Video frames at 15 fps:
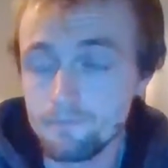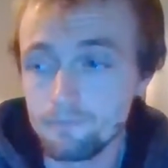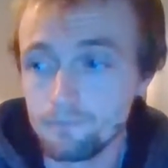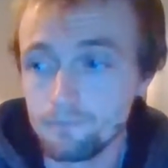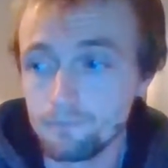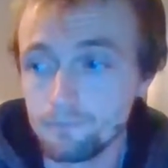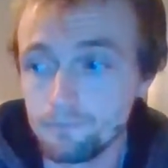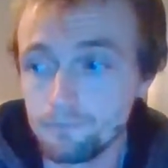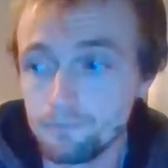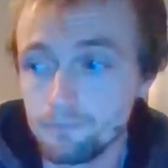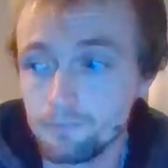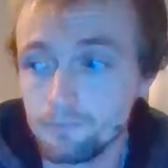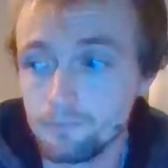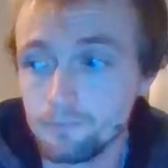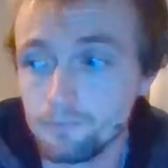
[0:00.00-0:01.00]

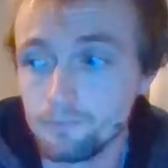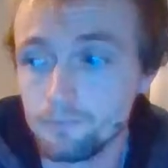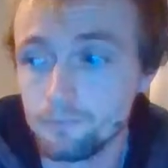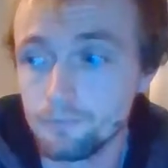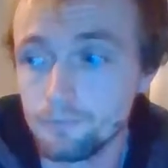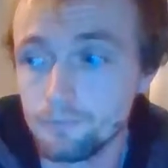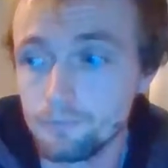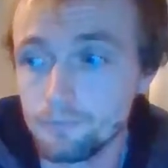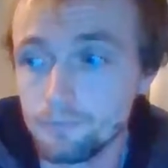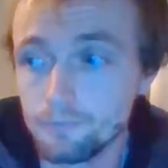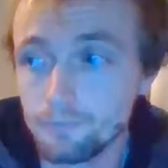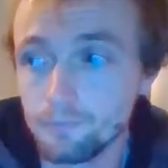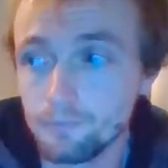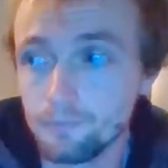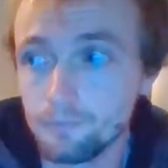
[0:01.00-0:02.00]

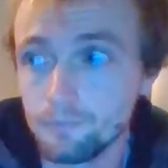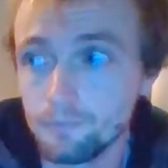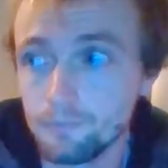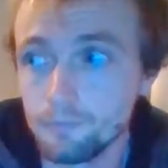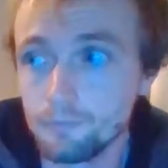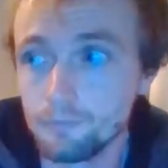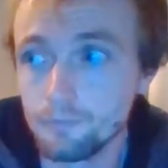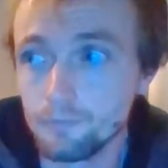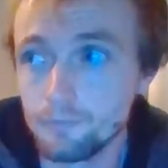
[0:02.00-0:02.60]
Nobody speaks.